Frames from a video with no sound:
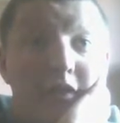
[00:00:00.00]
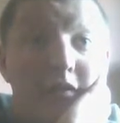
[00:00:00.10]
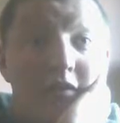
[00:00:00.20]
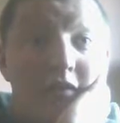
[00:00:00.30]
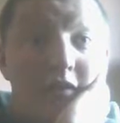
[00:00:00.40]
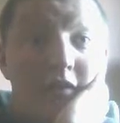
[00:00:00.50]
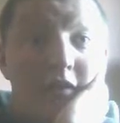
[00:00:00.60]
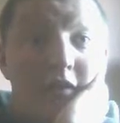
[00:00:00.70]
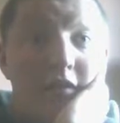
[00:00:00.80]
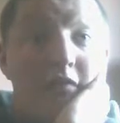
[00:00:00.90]
England.
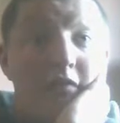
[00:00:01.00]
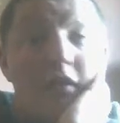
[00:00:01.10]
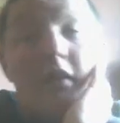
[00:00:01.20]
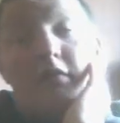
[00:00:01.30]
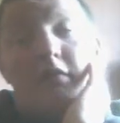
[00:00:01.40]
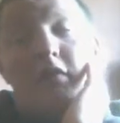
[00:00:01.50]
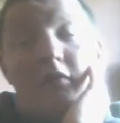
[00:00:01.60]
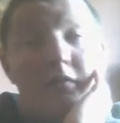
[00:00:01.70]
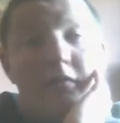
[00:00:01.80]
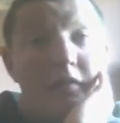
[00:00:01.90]
I have it
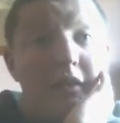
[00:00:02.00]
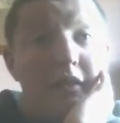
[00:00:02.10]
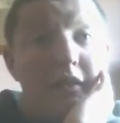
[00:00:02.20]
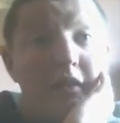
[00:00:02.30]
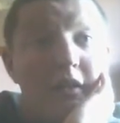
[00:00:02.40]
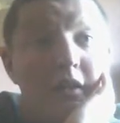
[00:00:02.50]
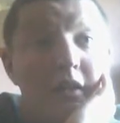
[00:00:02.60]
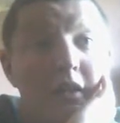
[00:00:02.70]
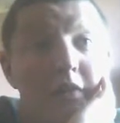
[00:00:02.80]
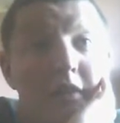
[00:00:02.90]
all on file.
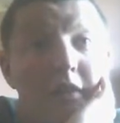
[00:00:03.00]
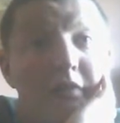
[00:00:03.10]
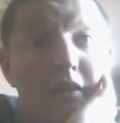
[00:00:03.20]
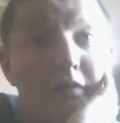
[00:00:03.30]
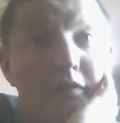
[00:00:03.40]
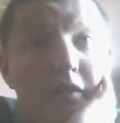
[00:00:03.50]
I have everything on